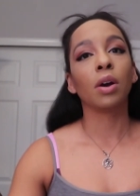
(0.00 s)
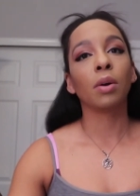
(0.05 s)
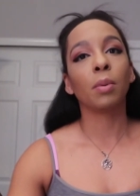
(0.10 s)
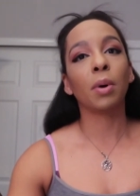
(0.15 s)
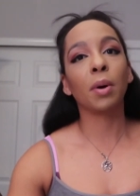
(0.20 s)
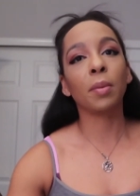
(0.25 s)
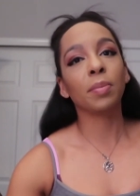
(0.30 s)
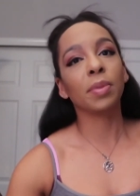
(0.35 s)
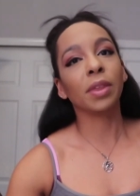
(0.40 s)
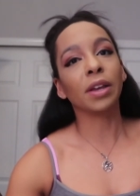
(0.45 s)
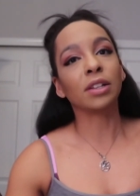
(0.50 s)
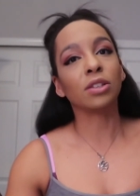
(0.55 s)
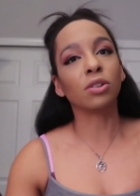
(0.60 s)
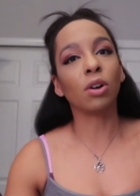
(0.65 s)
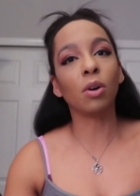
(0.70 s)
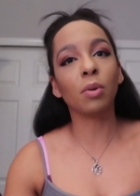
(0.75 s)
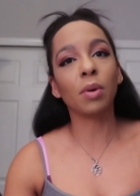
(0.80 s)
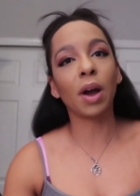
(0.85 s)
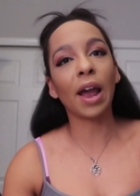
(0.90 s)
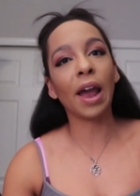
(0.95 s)
Well, that's
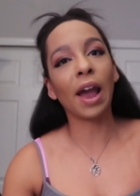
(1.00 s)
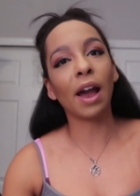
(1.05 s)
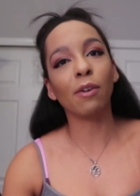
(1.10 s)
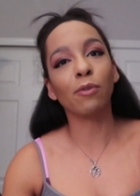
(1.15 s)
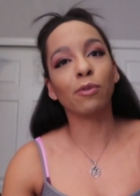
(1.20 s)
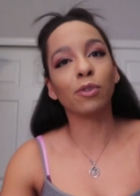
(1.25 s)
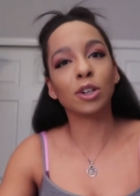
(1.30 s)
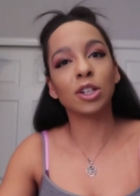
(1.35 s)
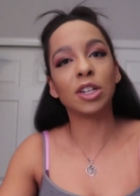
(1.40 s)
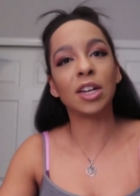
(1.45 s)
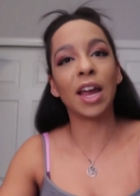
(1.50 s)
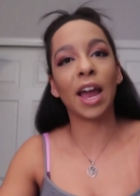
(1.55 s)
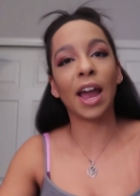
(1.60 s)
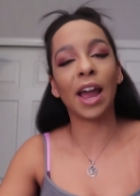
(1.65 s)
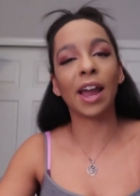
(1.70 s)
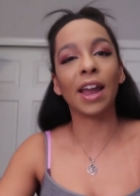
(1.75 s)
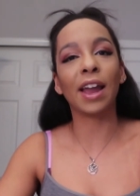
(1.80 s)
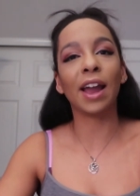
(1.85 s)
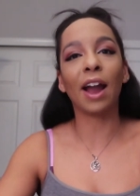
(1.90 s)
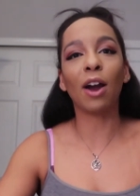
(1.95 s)
all I have for
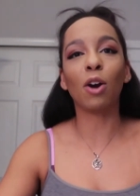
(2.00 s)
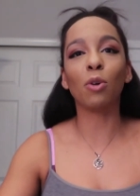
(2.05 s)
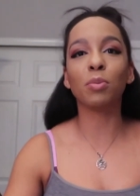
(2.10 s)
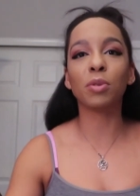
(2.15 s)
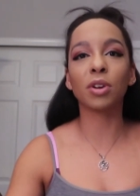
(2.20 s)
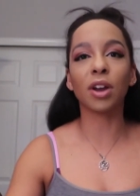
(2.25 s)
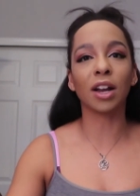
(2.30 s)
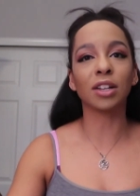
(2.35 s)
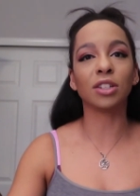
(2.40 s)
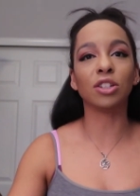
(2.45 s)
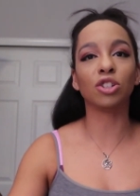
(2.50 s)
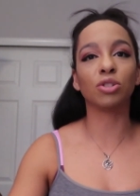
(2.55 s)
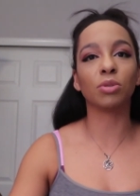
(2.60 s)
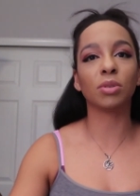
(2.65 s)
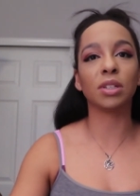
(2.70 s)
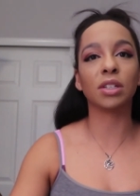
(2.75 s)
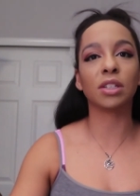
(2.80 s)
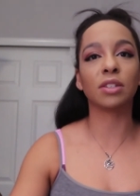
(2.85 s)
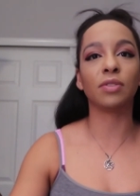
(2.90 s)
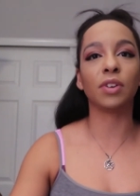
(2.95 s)
today. I hope you guys
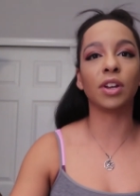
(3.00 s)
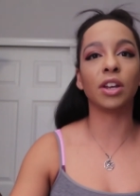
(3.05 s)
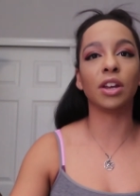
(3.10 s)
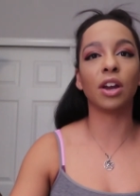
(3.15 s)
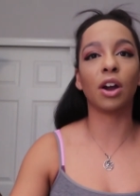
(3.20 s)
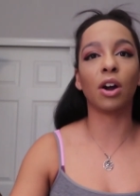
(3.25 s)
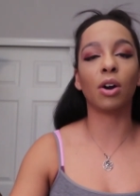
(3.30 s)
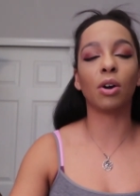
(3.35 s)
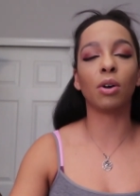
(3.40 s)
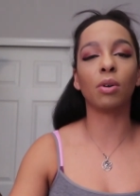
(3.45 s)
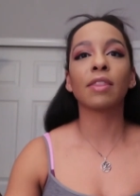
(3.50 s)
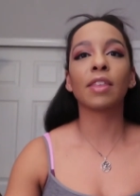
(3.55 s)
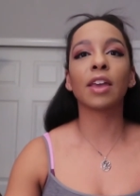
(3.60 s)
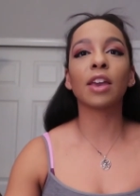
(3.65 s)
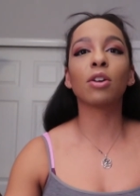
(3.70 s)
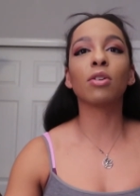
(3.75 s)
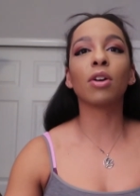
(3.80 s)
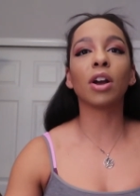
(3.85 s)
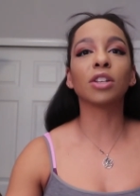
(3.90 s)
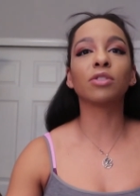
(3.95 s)
enjoyed this video.
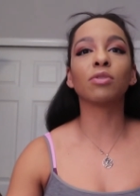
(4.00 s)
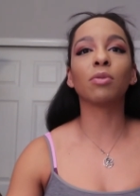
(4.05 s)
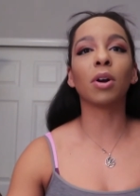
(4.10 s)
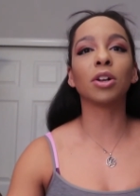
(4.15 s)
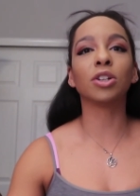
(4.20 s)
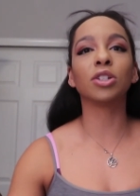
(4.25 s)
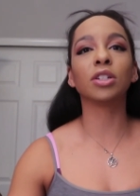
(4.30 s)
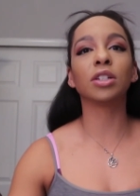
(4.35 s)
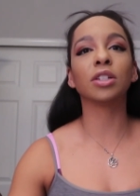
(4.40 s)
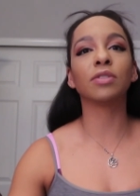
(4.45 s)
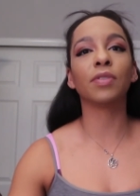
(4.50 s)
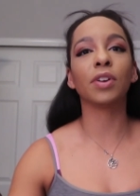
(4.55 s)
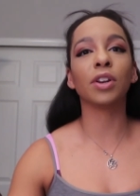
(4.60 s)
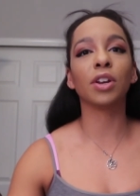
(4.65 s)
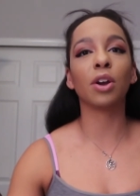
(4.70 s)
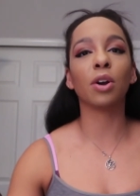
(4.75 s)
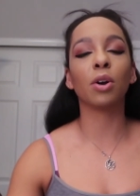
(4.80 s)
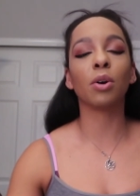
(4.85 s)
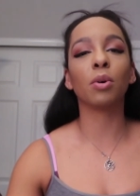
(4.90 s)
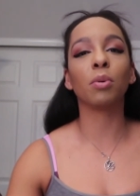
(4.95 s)
Thank you guys for watching this
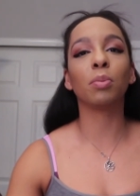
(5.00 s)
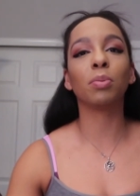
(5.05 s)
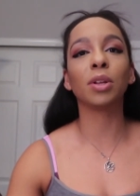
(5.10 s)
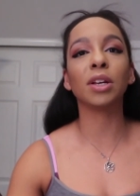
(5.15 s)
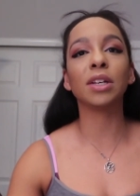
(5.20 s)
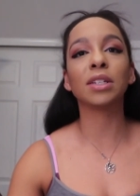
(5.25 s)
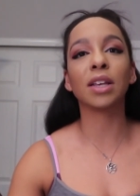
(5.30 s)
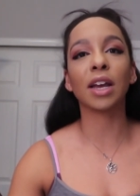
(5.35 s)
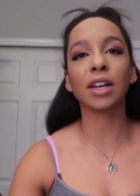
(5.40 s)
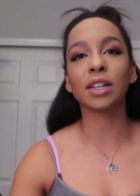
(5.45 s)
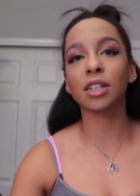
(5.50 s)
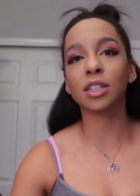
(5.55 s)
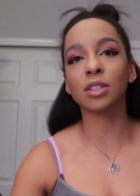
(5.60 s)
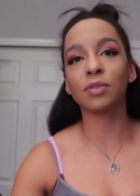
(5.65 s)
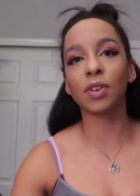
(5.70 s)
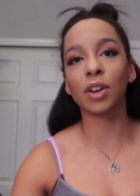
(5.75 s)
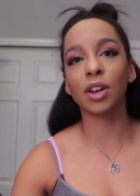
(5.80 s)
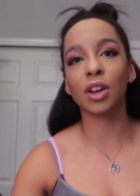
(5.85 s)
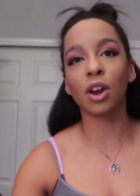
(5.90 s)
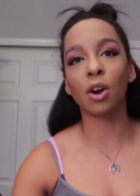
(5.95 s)
video. Please like this
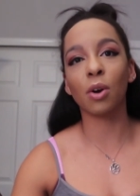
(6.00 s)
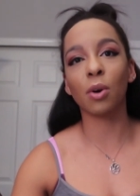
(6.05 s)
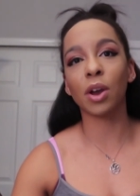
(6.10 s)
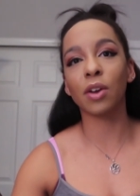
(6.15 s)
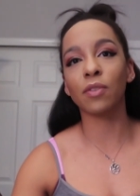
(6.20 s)
video